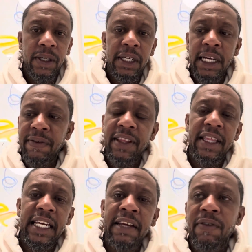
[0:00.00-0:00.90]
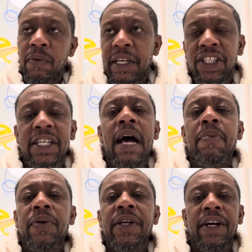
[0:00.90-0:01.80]
Even when they shop
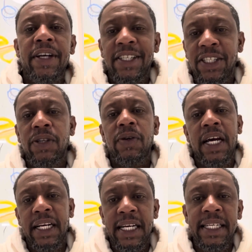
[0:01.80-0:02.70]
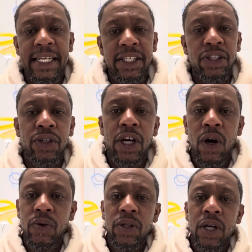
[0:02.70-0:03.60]
on there, it's still kind of connected to your
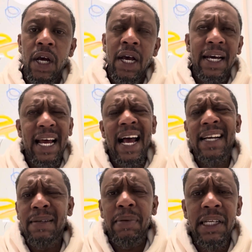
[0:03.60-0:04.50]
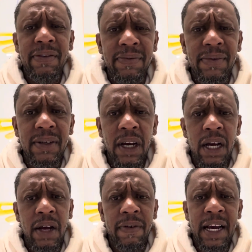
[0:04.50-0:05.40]
host. And I actually believe,
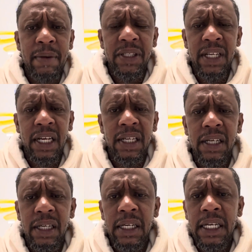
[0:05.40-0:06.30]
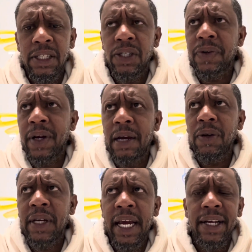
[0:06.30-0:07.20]
if I'm mistaken, Instagram, you
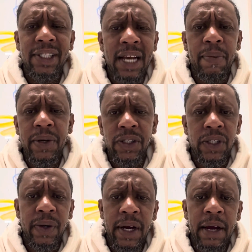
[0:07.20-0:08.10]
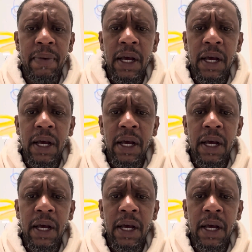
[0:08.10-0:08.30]
can shop on Instagram,